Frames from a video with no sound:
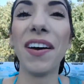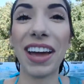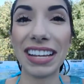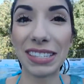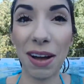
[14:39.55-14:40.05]

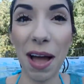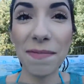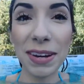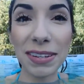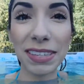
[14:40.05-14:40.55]
Okay, so
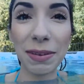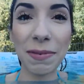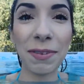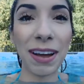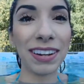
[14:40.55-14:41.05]
I'm gonna swim
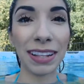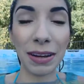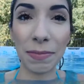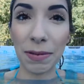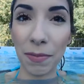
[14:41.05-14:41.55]
around a
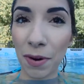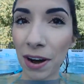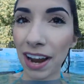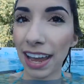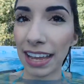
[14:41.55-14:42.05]
little bit
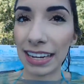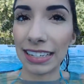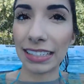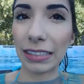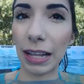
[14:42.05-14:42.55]
more
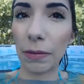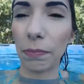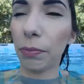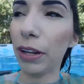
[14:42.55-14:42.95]
and just like